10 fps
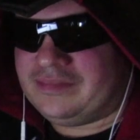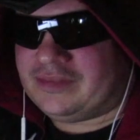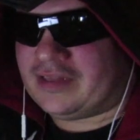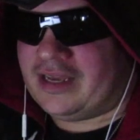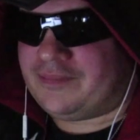
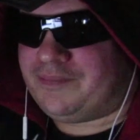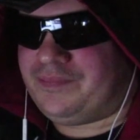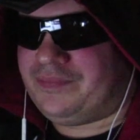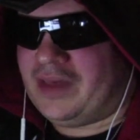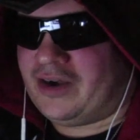It's like,
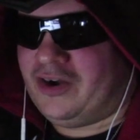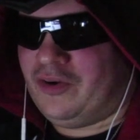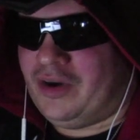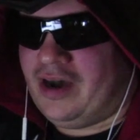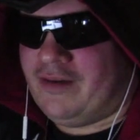I don't
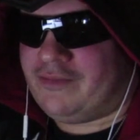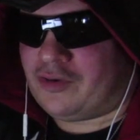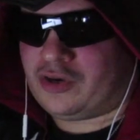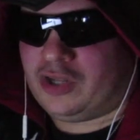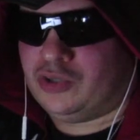know,
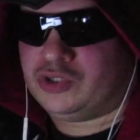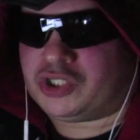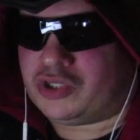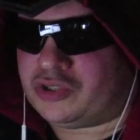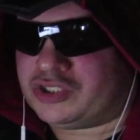
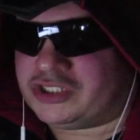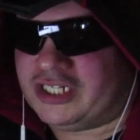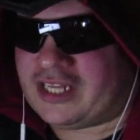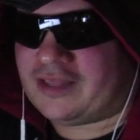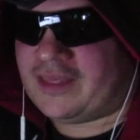foreclosure or
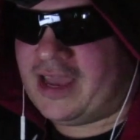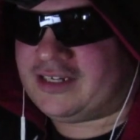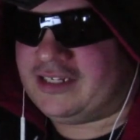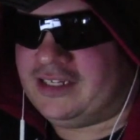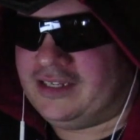shit like that.
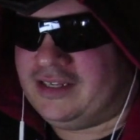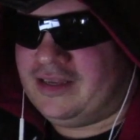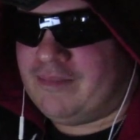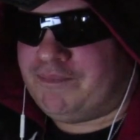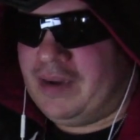She
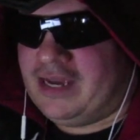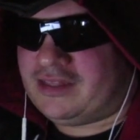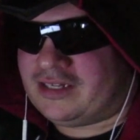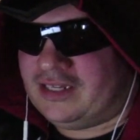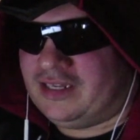
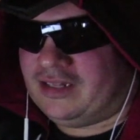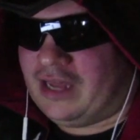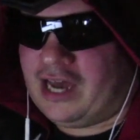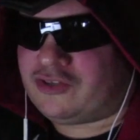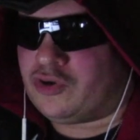basically
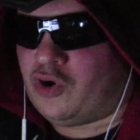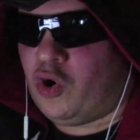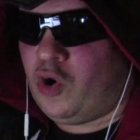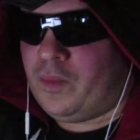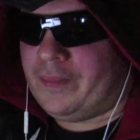lost her
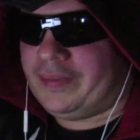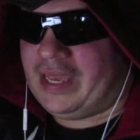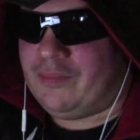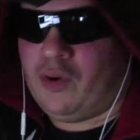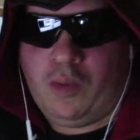home and
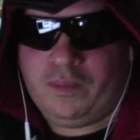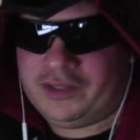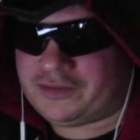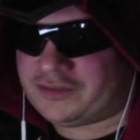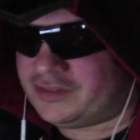became homeless.